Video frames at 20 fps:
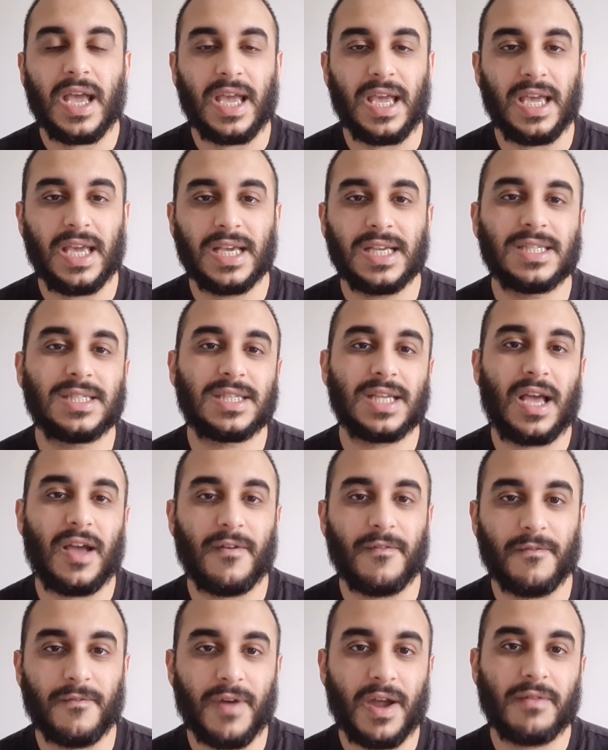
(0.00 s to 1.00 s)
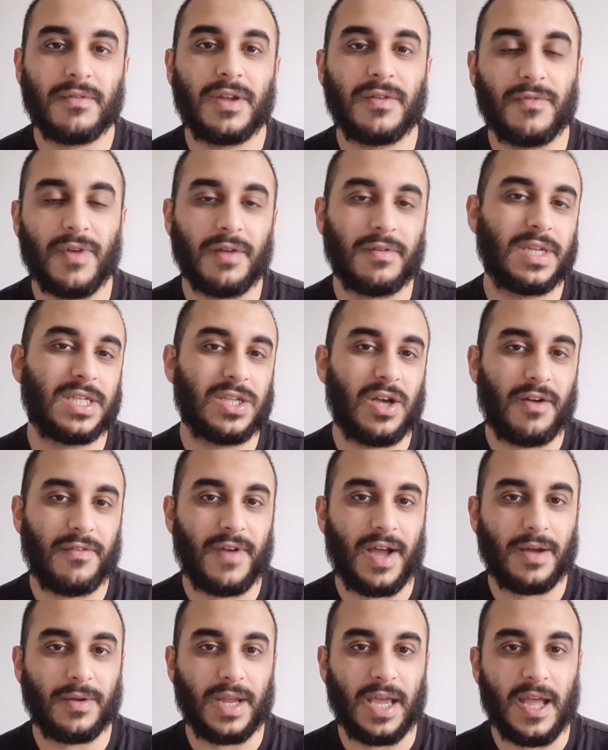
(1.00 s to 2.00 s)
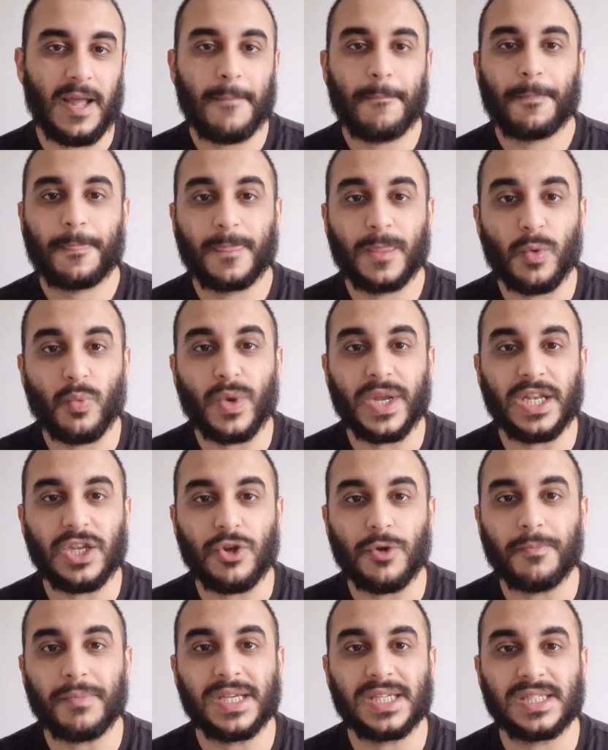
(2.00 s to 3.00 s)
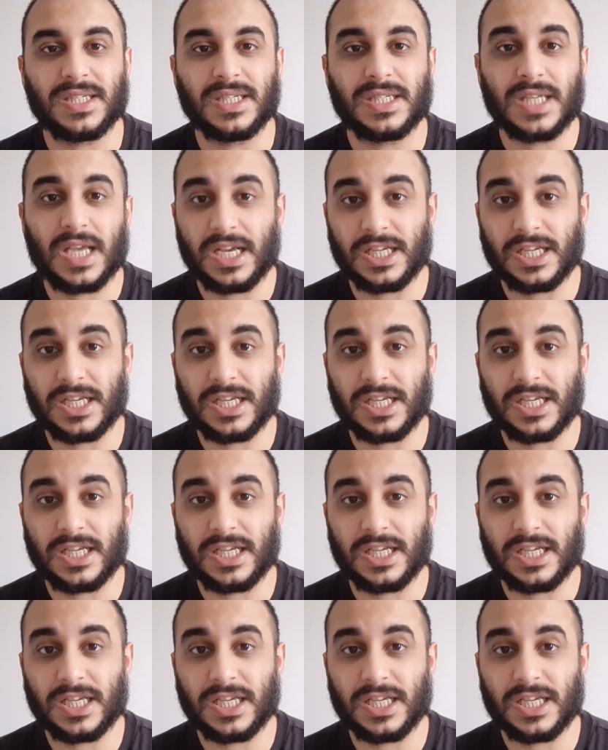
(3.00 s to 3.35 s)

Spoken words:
It is very, very tough out there to win new business,